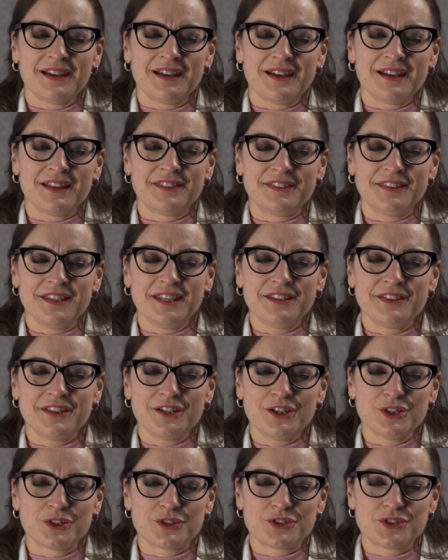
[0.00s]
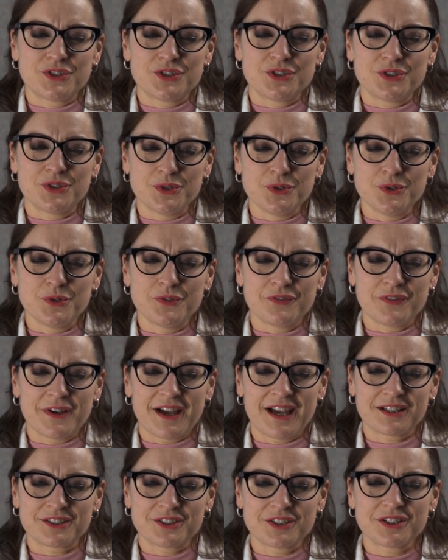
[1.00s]
I think there are two
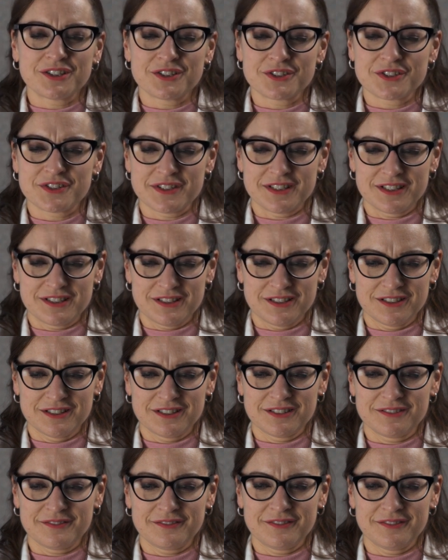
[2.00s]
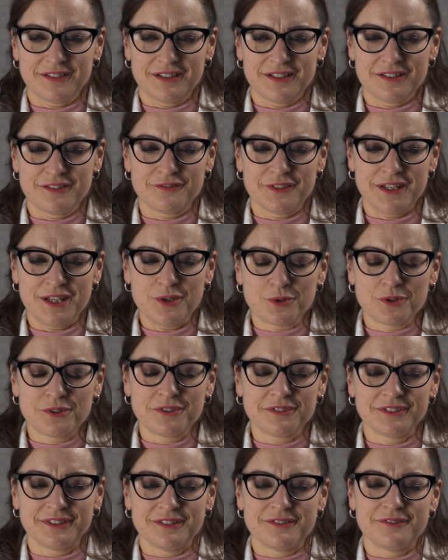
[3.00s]
factors that are of
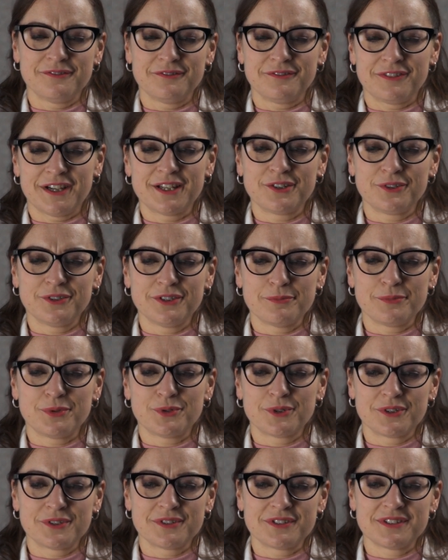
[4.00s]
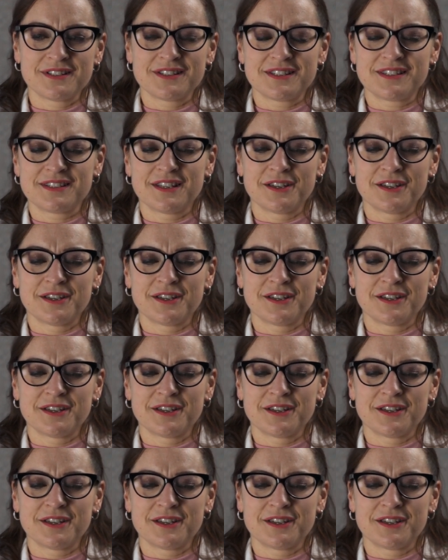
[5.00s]
equal and vital importance.